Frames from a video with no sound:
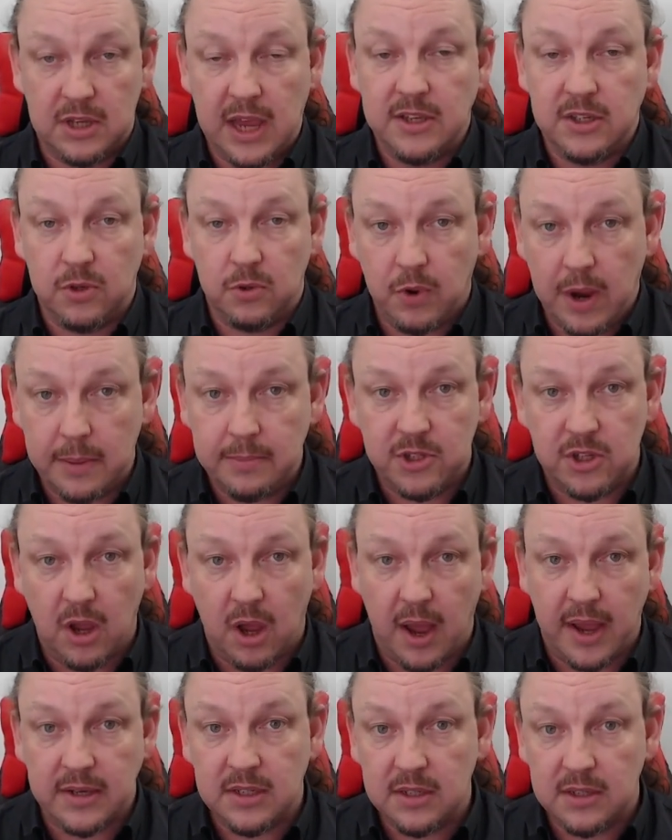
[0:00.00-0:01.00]
as a
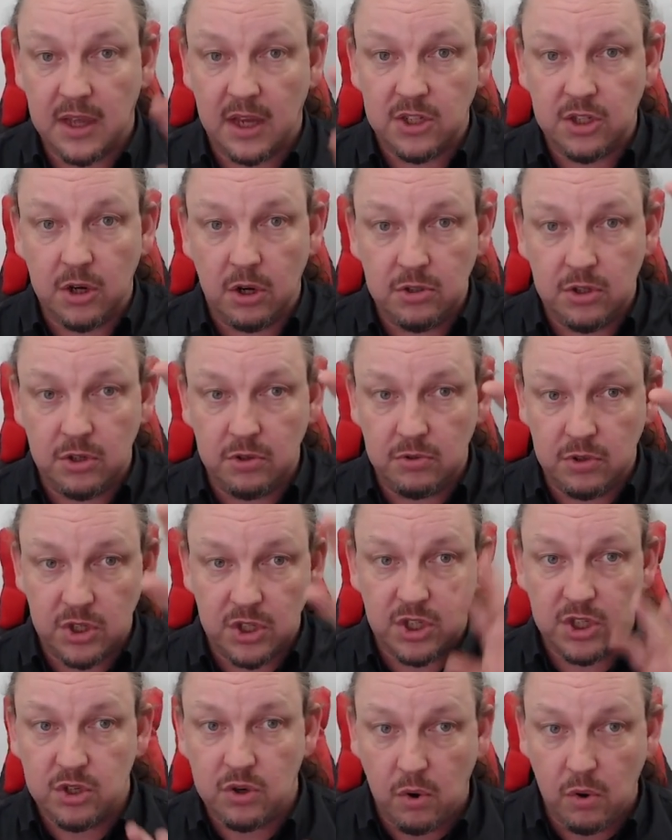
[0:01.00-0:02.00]
website that shows you the
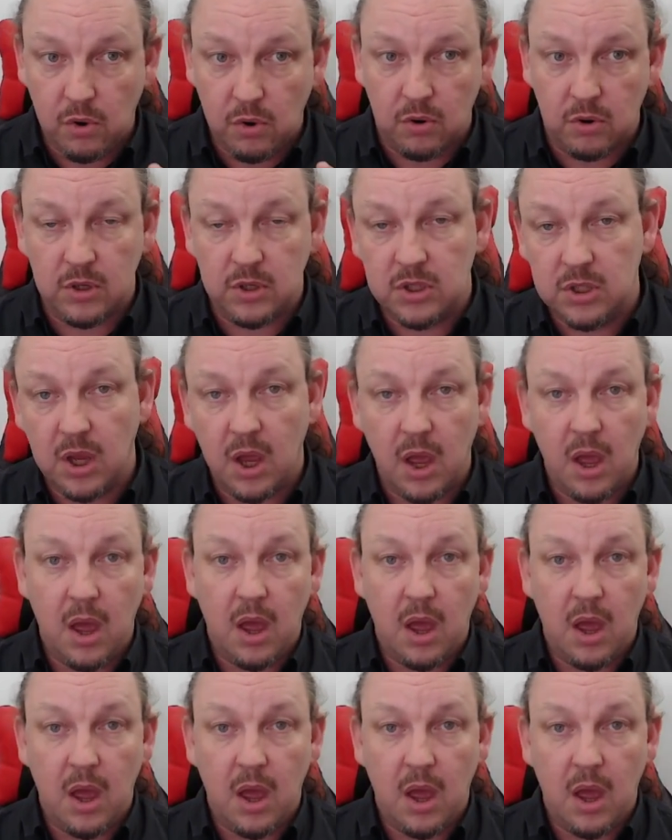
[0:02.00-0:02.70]
scores